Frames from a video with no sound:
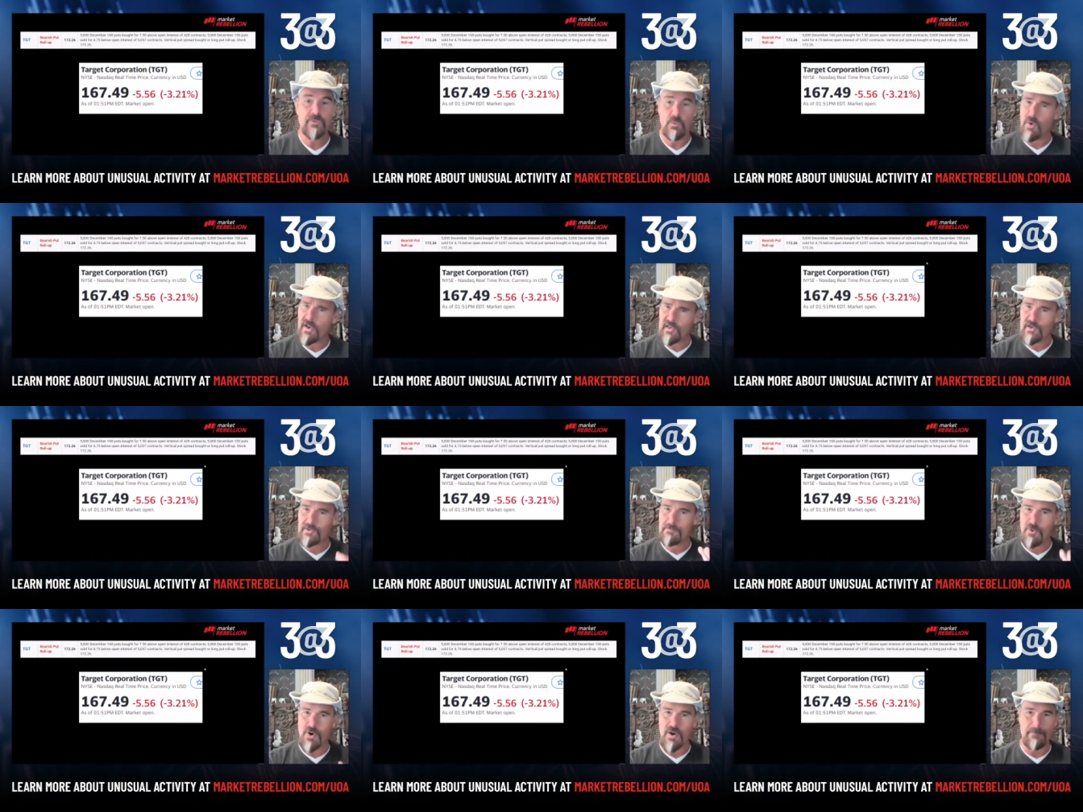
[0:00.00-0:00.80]
Want to
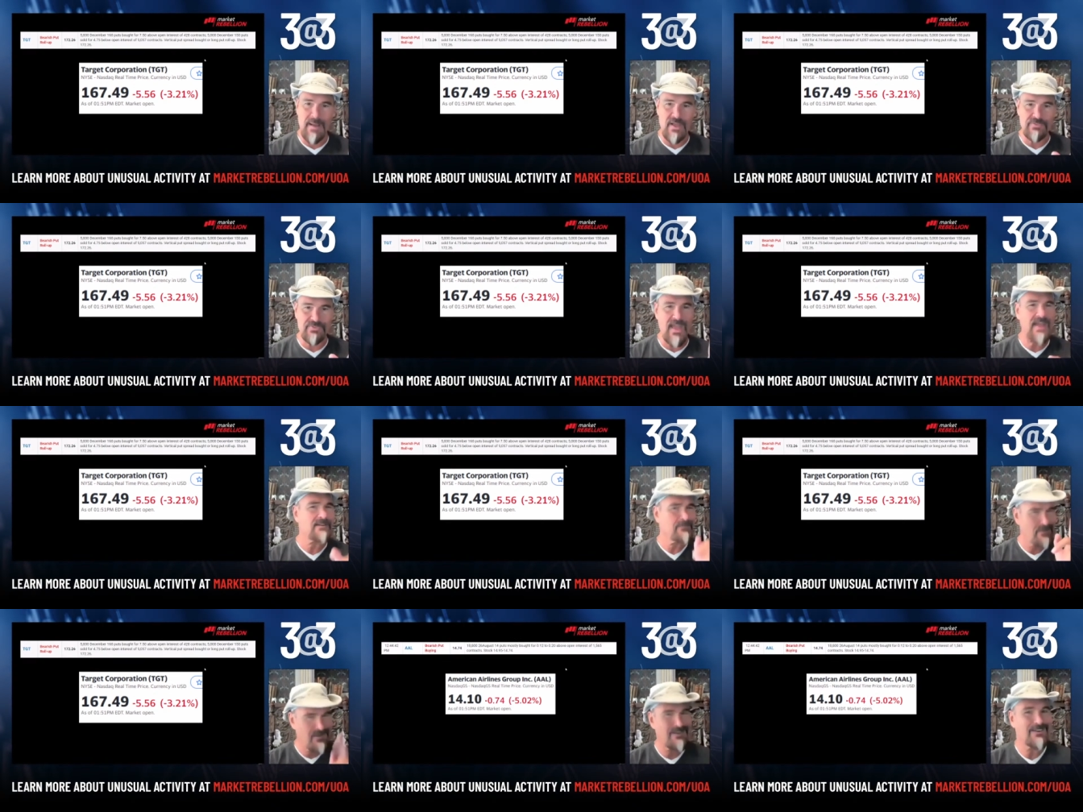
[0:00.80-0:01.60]
learn more about
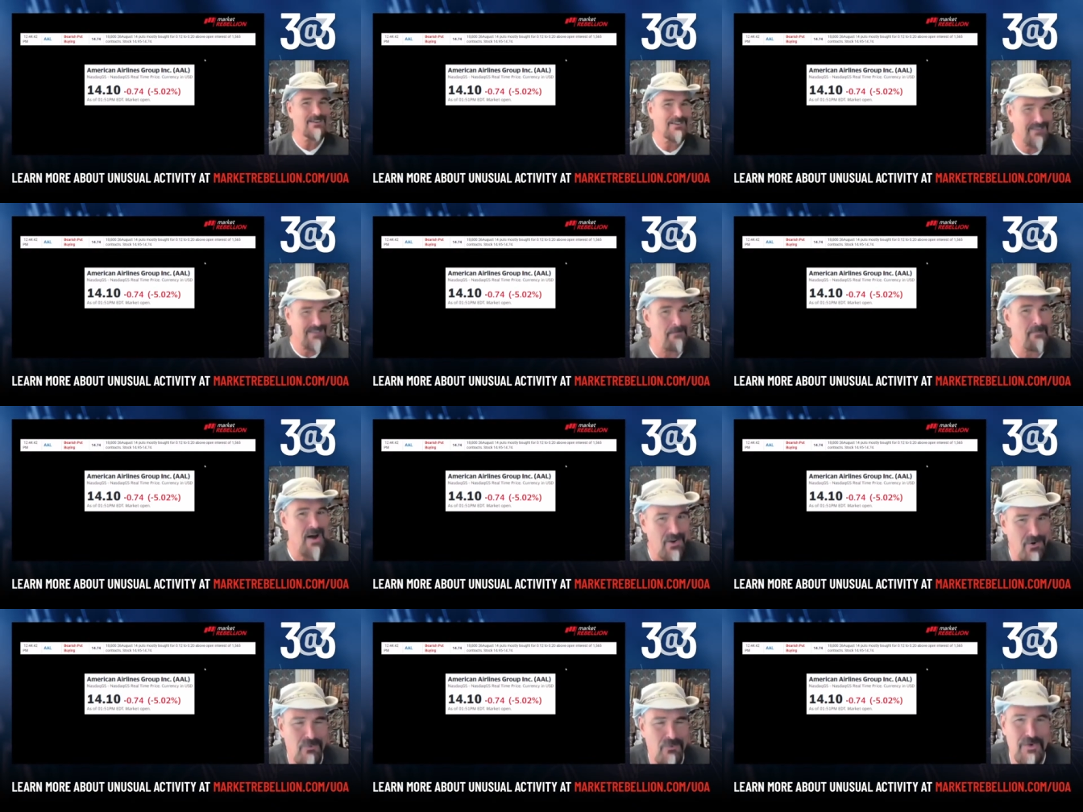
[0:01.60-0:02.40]
that? Come
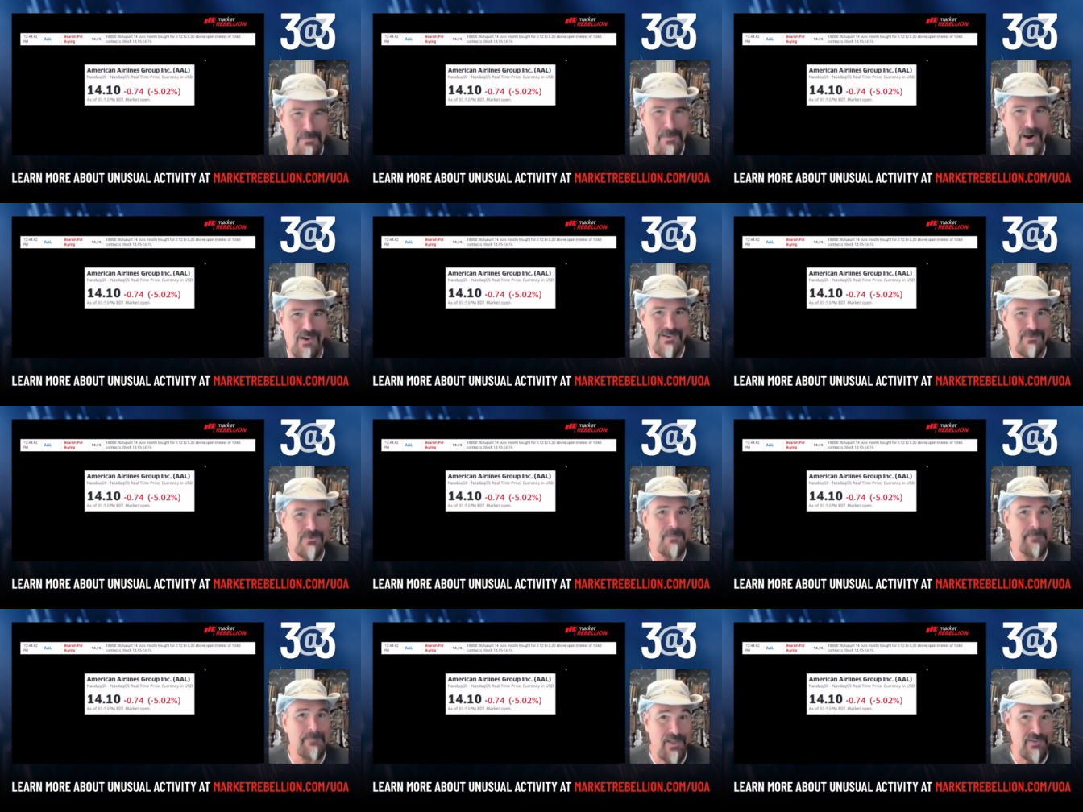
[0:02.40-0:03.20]
on over to Market
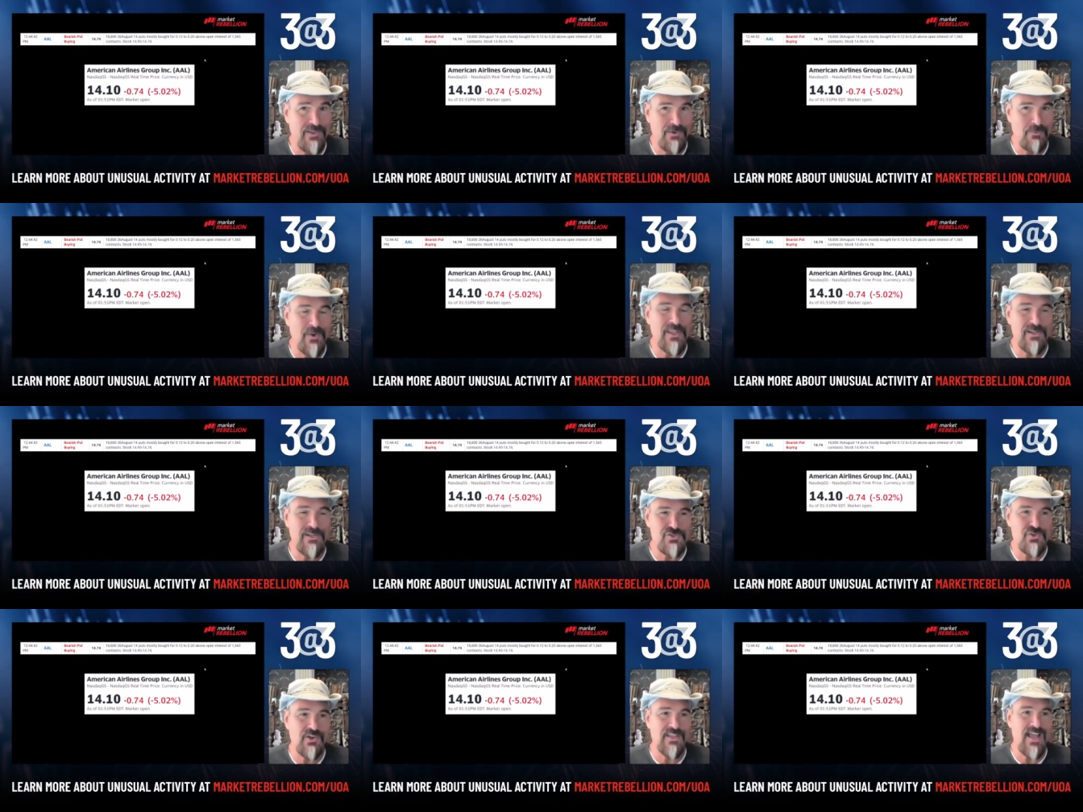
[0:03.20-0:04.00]
Rebellion. We can
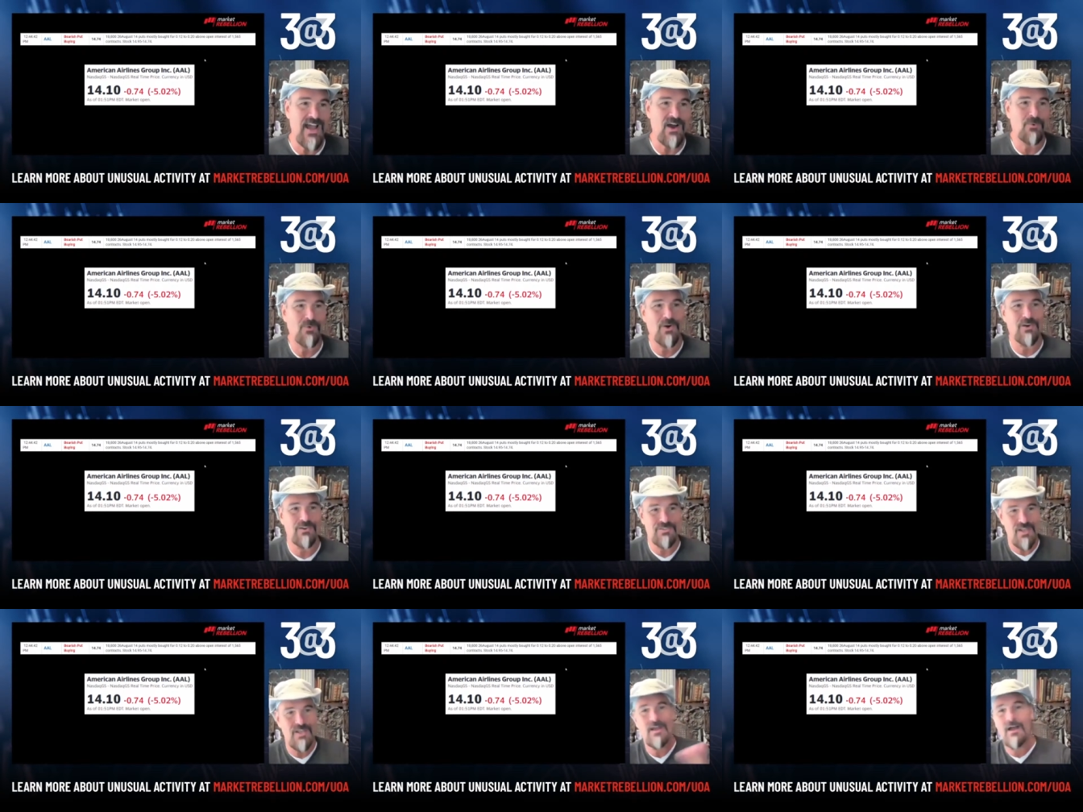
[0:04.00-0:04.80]
show you how it works.